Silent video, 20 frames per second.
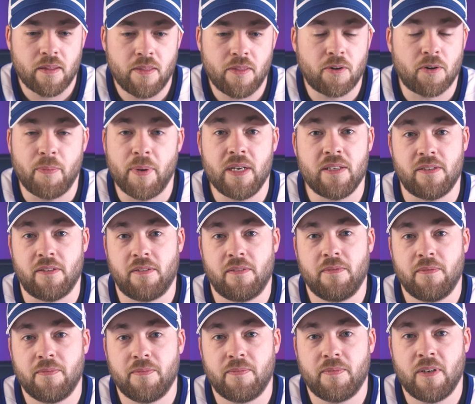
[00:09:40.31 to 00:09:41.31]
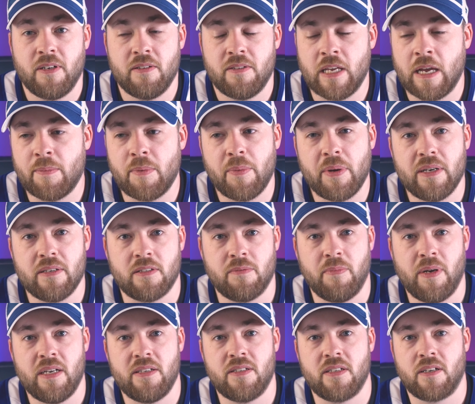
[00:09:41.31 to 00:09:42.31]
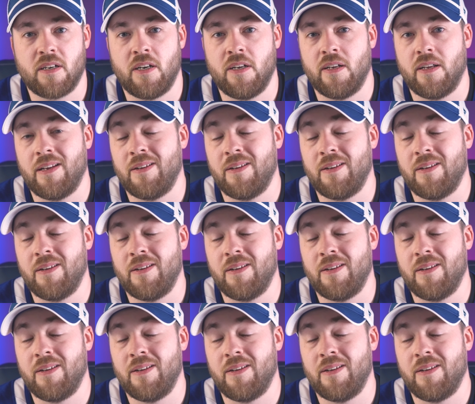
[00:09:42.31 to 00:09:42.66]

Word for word: They're amazing. Tampa Bay is amazing and,